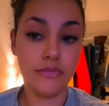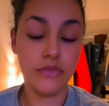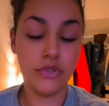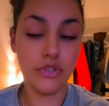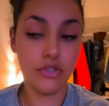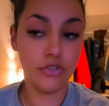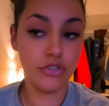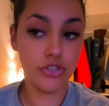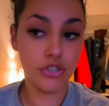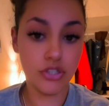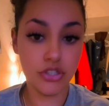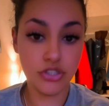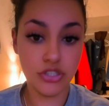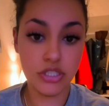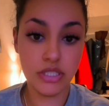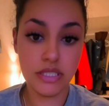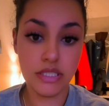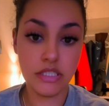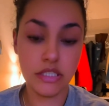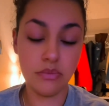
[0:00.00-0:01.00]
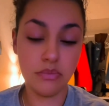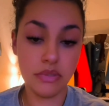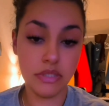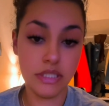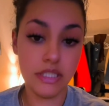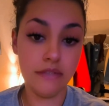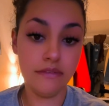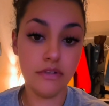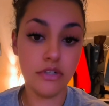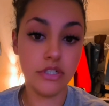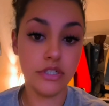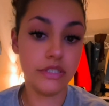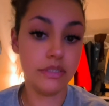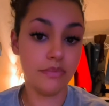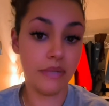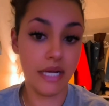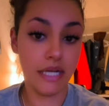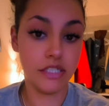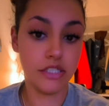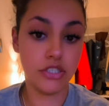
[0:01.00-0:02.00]
the churches, the believers,
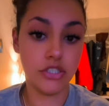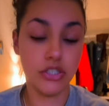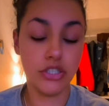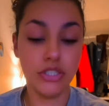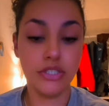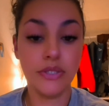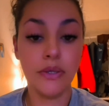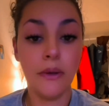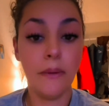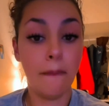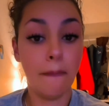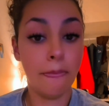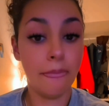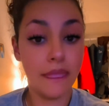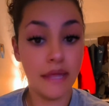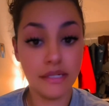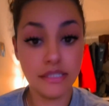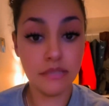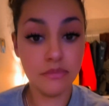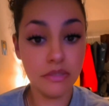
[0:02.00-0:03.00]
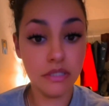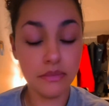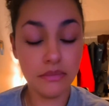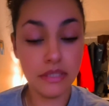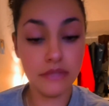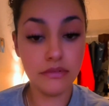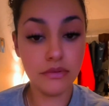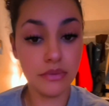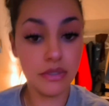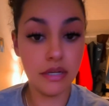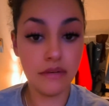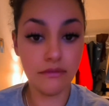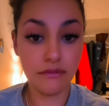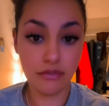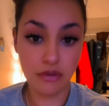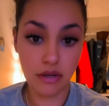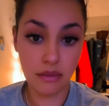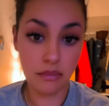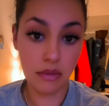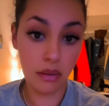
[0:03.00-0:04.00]
pastors, and some of them even written
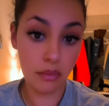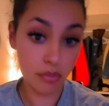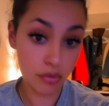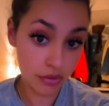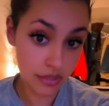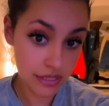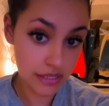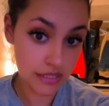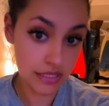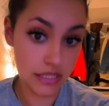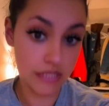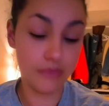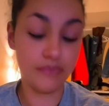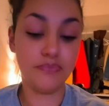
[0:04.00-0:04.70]
from prison.